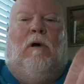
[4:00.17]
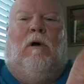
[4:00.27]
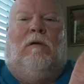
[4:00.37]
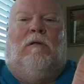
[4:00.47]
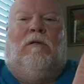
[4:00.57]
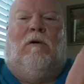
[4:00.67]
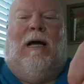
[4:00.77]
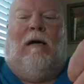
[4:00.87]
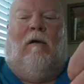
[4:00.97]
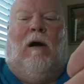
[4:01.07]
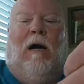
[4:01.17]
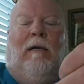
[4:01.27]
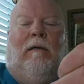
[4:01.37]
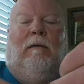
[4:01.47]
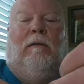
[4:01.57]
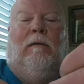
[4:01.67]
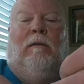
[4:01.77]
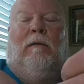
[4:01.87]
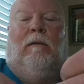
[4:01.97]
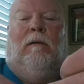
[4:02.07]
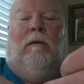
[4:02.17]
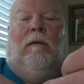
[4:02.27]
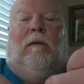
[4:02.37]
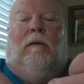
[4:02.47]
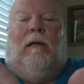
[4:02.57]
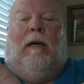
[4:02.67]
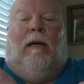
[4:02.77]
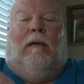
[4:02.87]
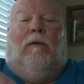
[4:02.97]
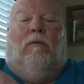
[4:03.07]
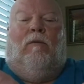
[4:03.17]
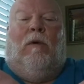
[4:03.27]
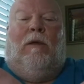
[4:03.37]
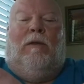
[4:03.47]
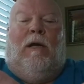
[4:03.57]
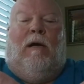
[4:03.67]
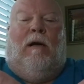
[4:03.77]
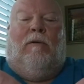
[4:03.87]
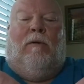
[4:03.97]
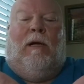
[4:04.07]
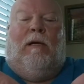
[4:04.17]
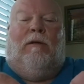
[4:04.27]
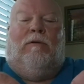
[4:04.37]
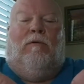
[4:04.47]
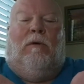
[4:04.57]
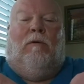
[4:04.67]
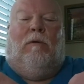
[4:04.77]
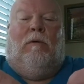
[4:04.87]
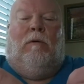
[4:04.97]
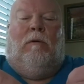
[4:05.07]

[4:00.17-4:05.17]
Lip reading: on slack line and run the other end of the swivel